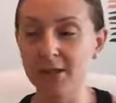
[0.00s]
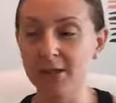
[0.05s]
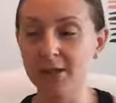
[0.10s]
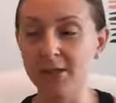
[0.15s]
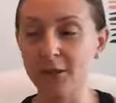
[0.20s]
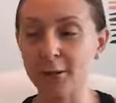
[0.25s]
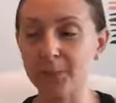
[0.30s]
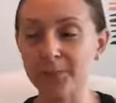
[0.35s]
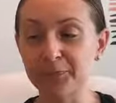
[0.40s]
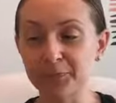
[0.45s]

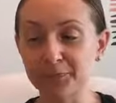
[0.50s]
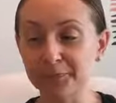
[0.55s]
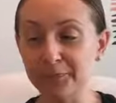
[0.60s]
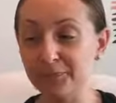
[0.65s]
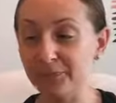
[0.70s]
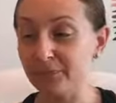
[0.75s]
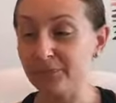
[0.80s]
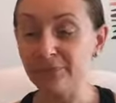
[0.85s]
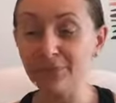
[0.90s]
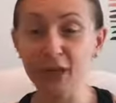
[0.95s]
So
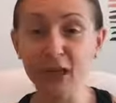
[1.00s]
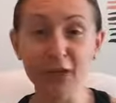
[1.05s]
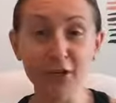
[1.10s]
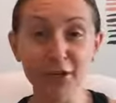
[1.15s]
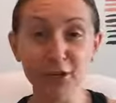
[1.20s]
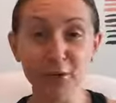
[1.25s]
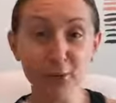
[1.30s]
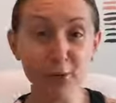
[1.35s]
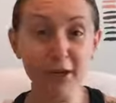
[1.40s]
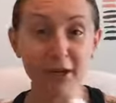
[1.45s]
I
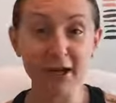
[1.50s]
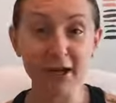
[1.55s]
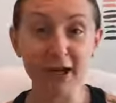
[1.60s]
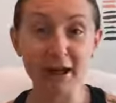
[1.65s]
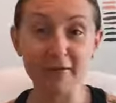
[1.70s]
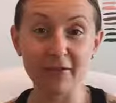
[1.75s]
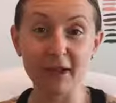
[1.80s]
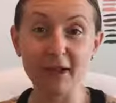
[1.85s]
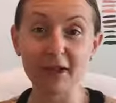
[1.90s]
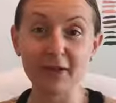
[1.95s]
know we're gonna
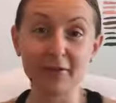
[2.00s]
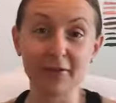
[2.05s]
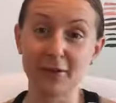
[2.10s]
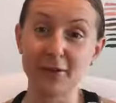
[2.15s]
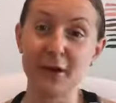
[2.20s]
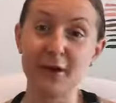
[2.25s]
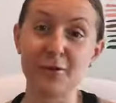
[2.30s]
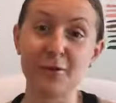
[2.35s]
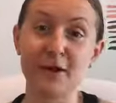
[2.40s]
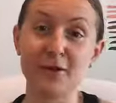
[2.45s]
have that if
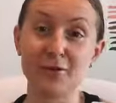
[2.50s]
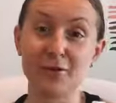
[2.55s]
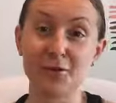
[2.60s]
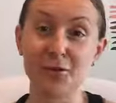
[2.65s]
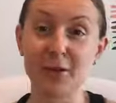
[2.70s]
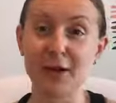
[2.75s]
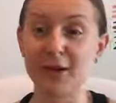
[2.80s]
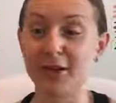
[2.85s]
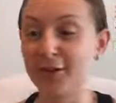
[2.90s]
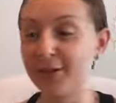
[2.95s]
you're out
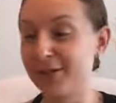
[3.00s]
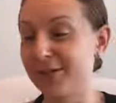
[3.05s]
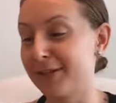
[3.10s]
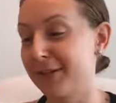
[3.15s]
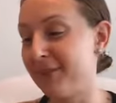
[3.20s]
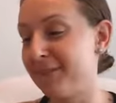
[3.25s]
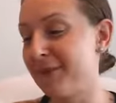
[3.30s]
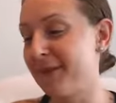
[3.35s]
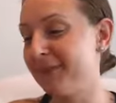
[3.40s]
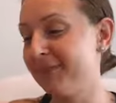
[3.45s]
enjoying your
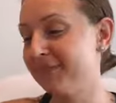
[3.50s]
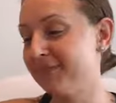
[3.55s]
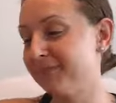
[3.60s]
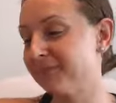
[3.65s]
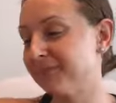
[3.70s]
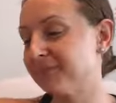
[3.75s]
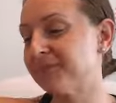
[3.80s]
summer.